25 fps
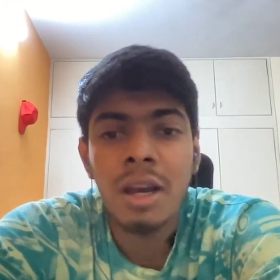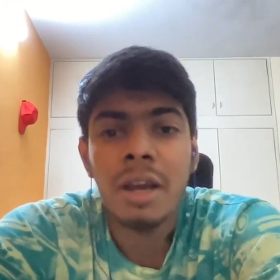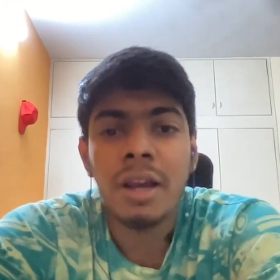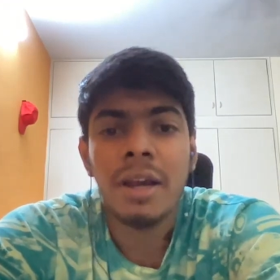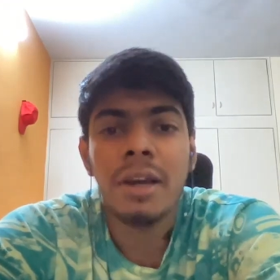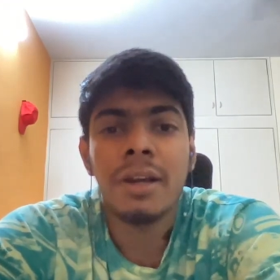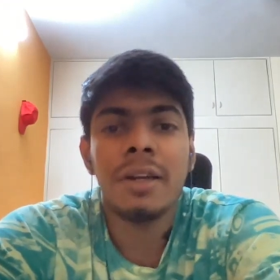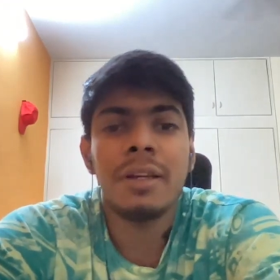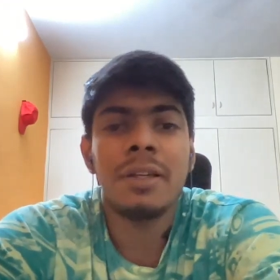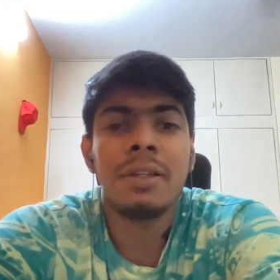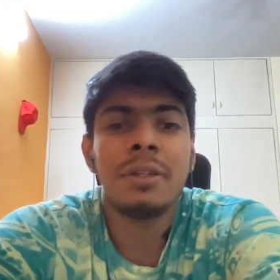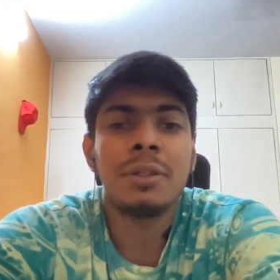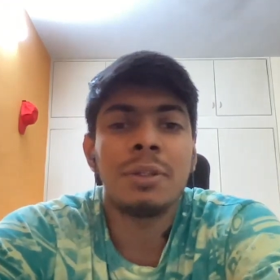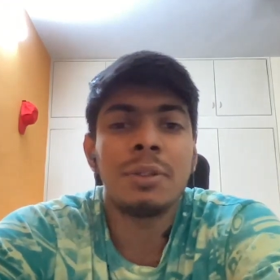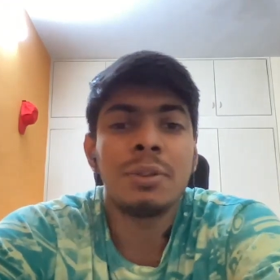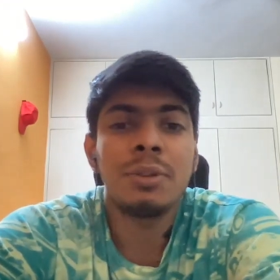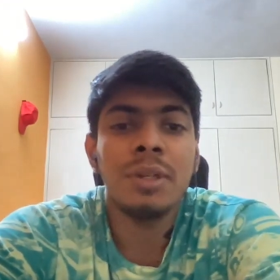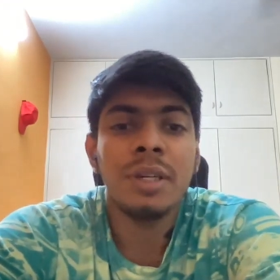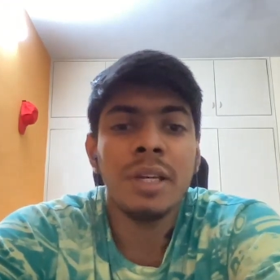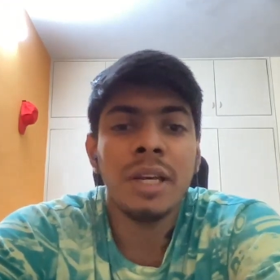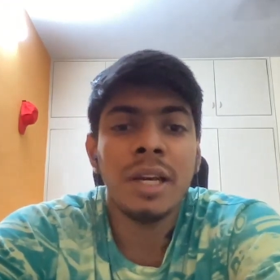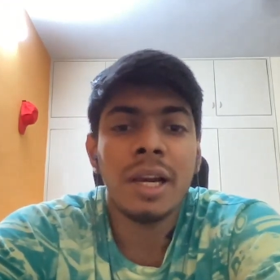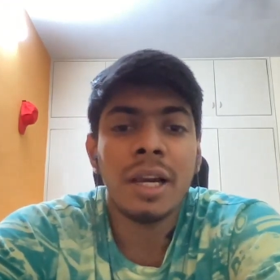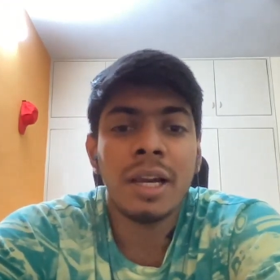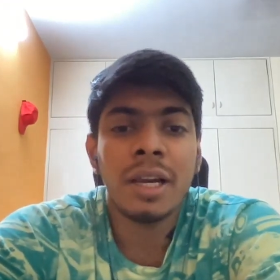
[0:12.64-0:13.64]
And
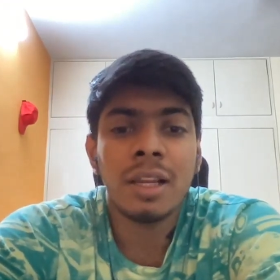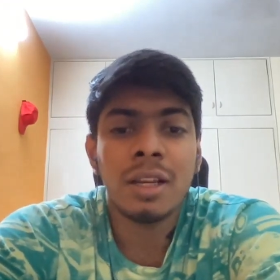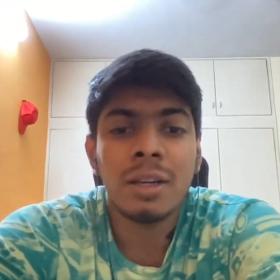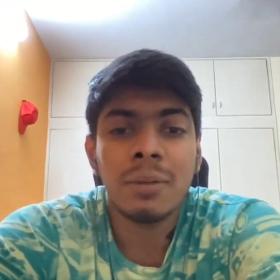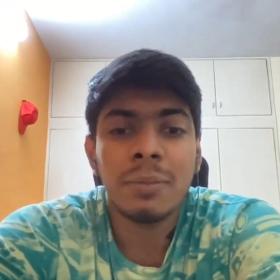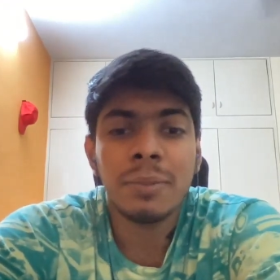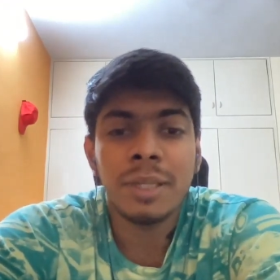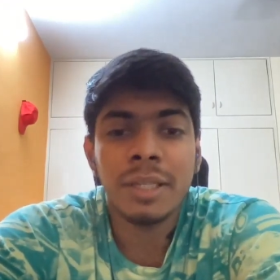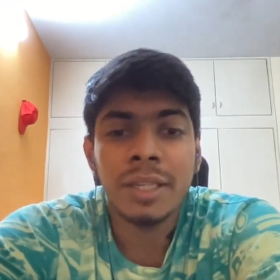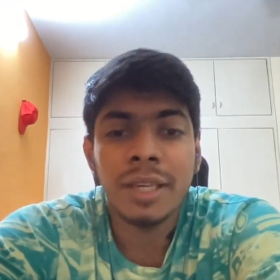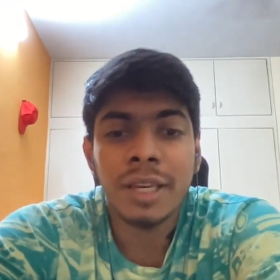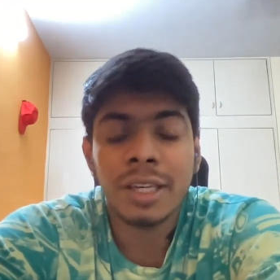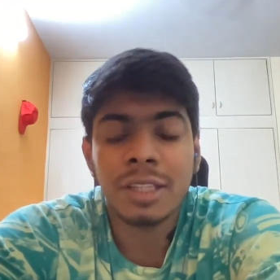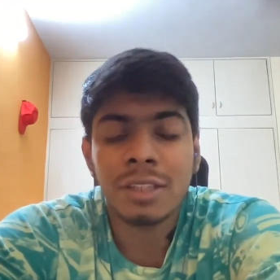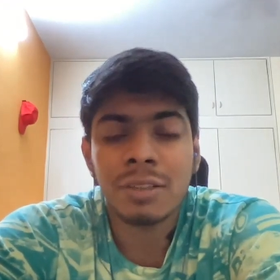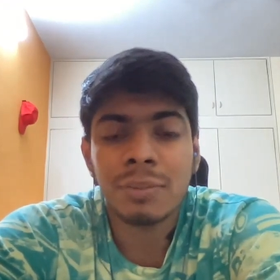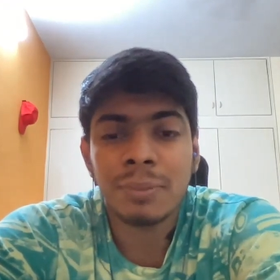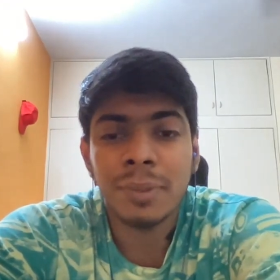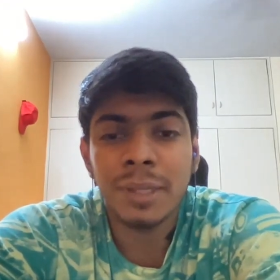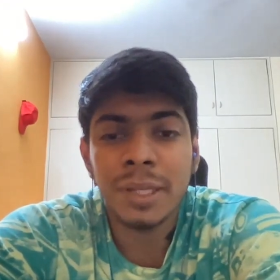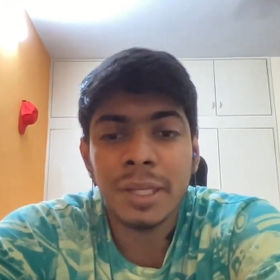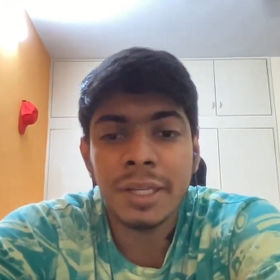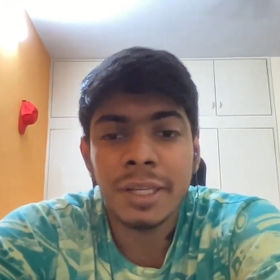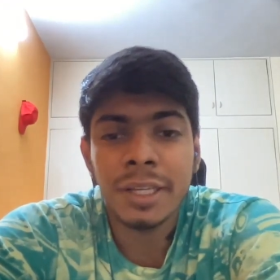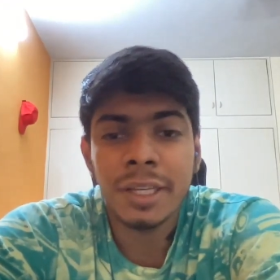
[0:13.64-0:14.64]
today I'll be
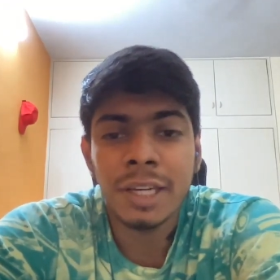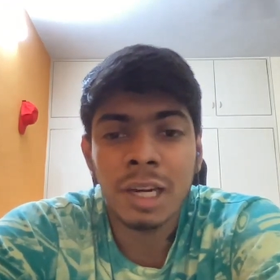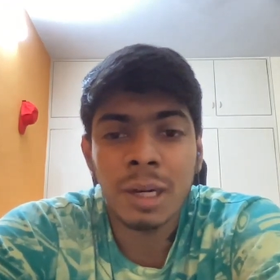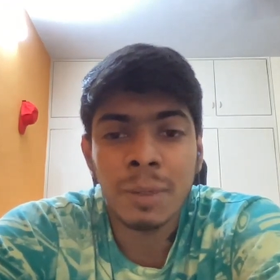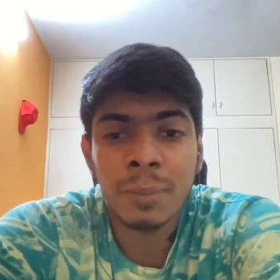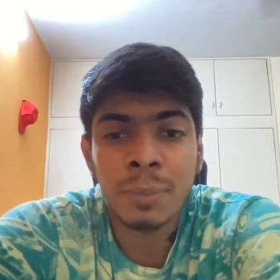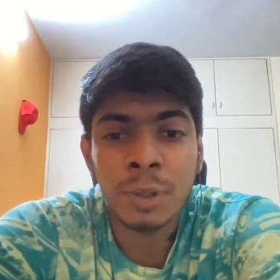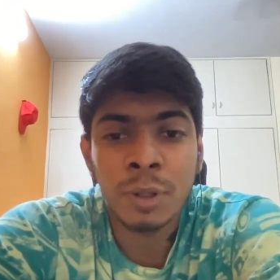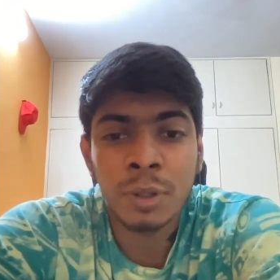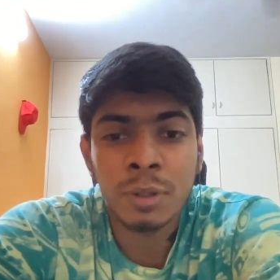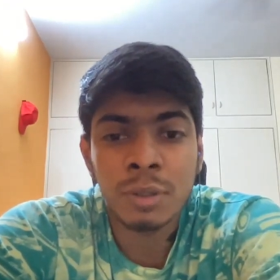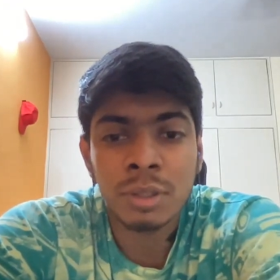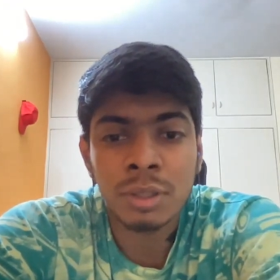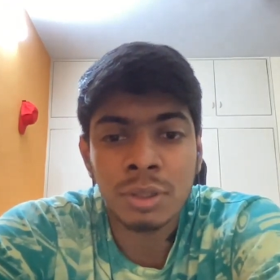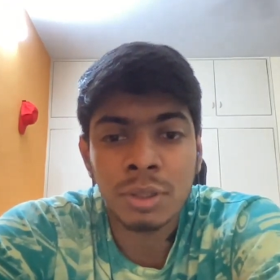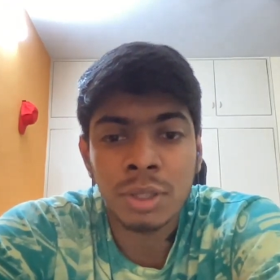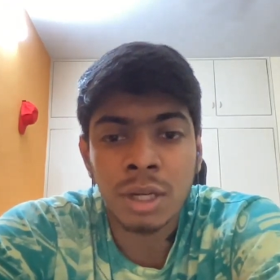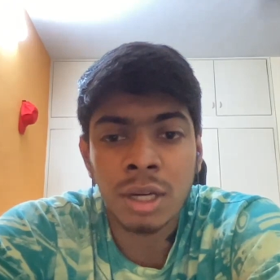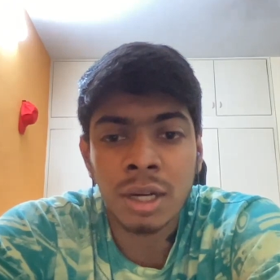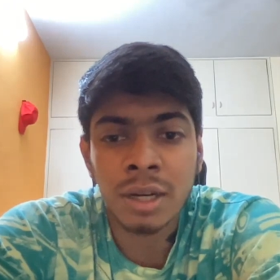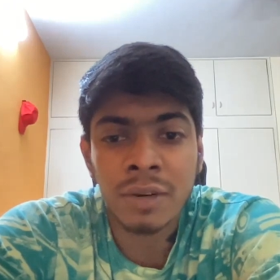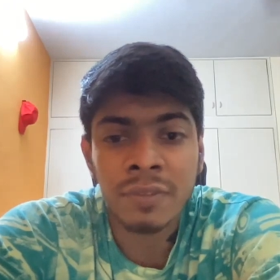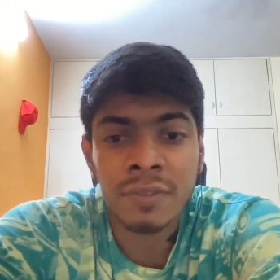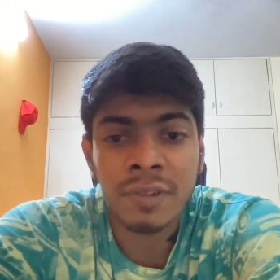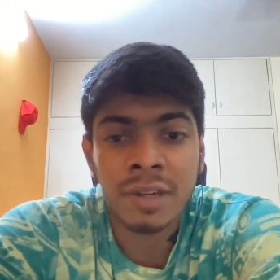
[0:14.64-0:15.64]
explaining about the
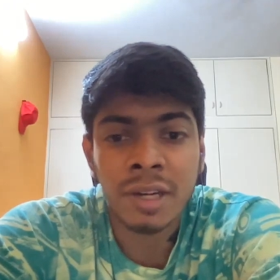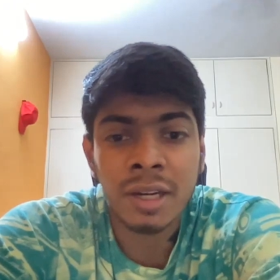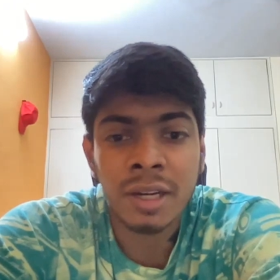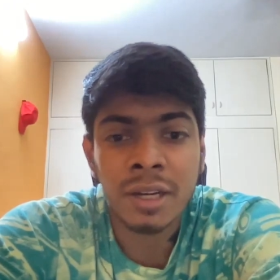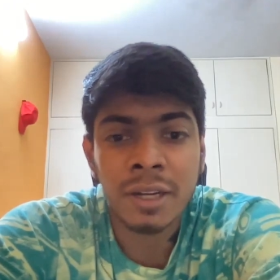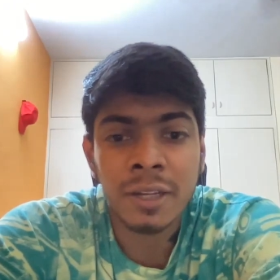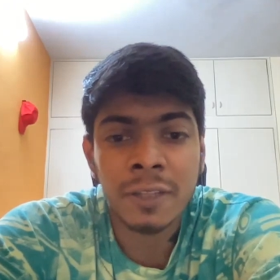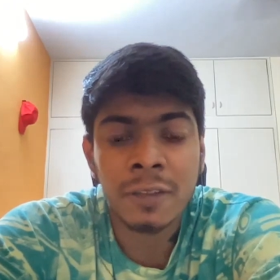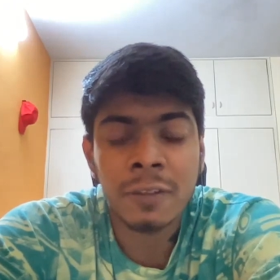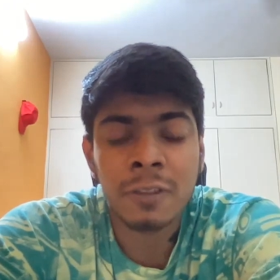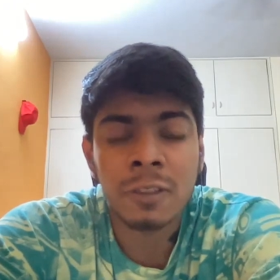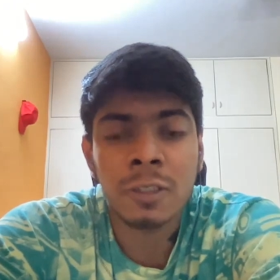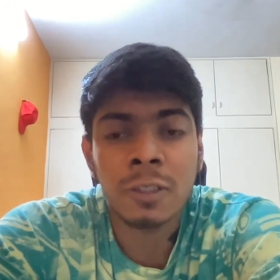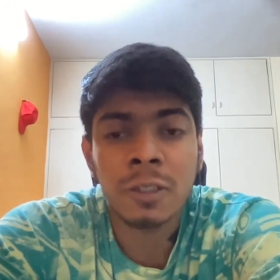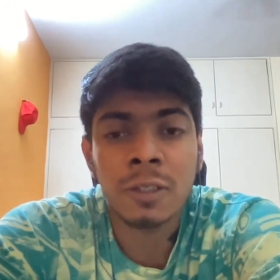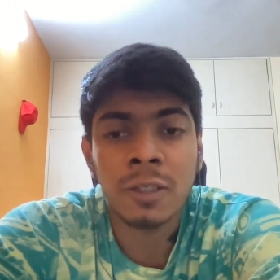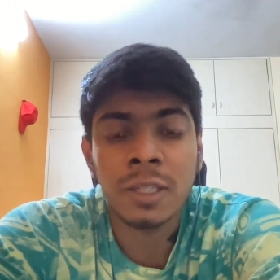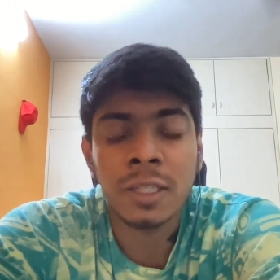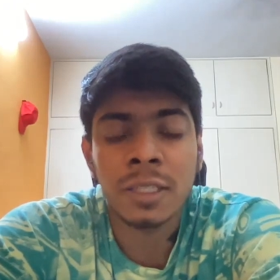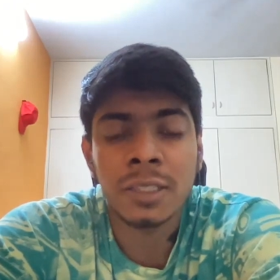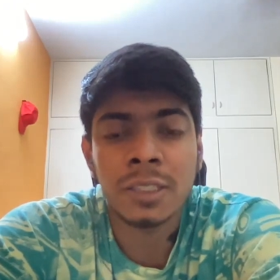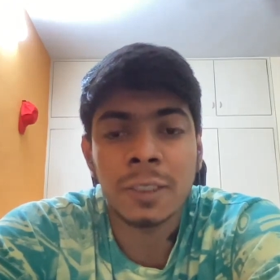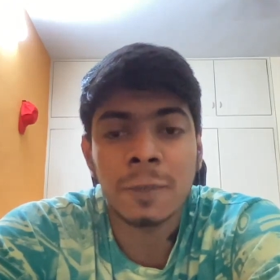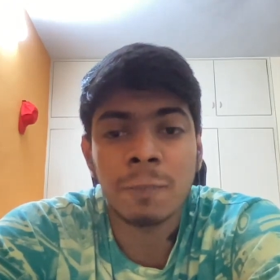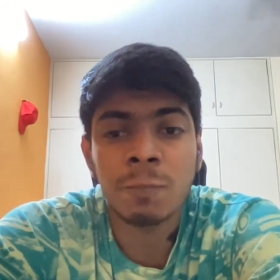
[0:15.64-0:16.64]
Kafka
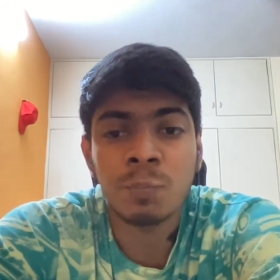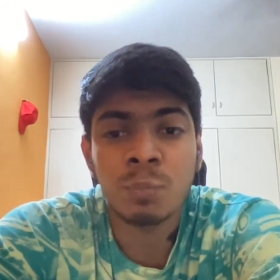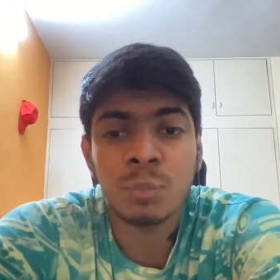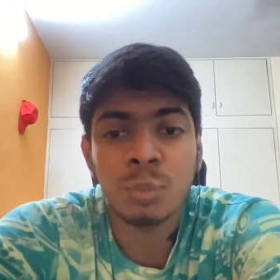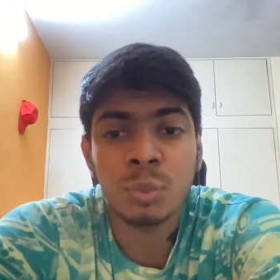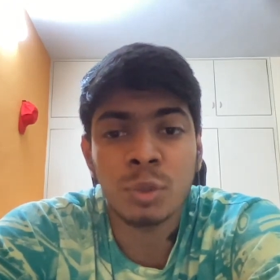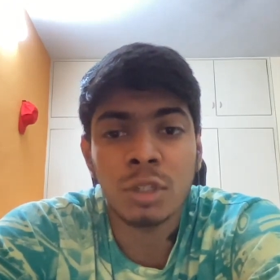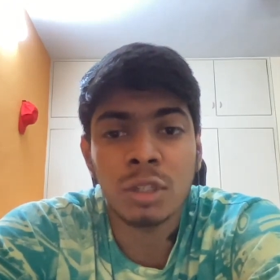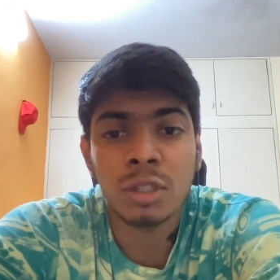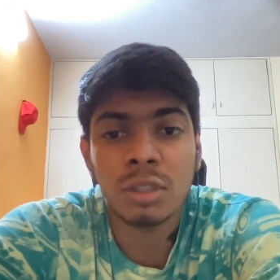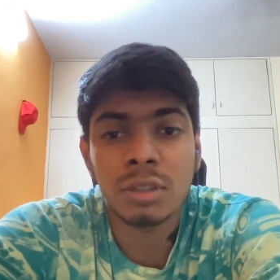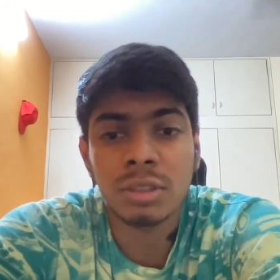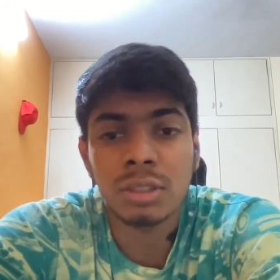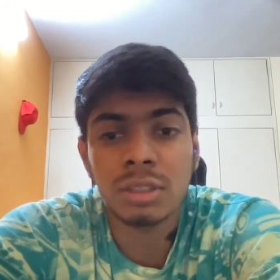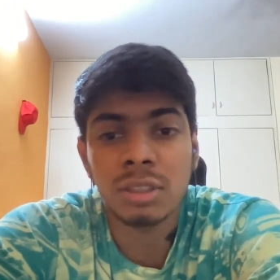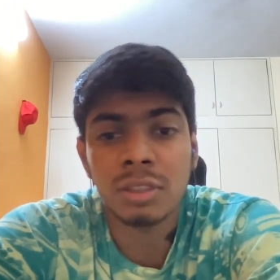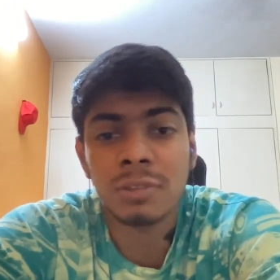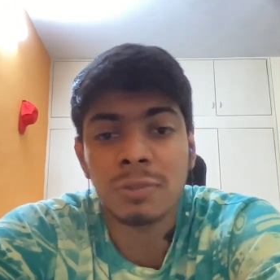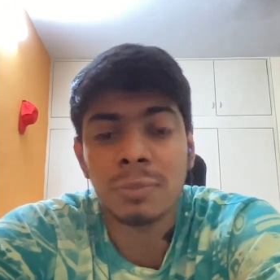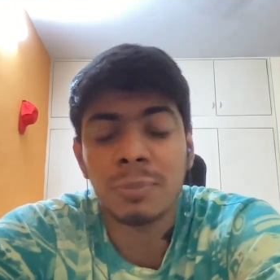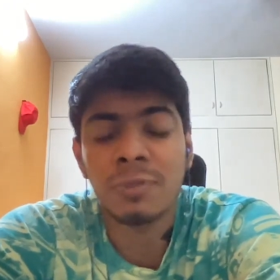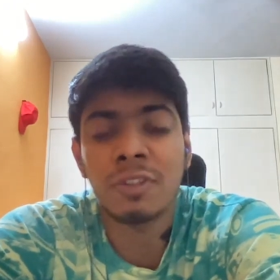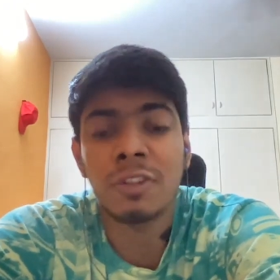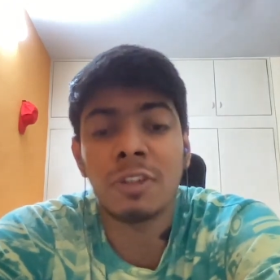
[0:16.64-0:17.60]
installation process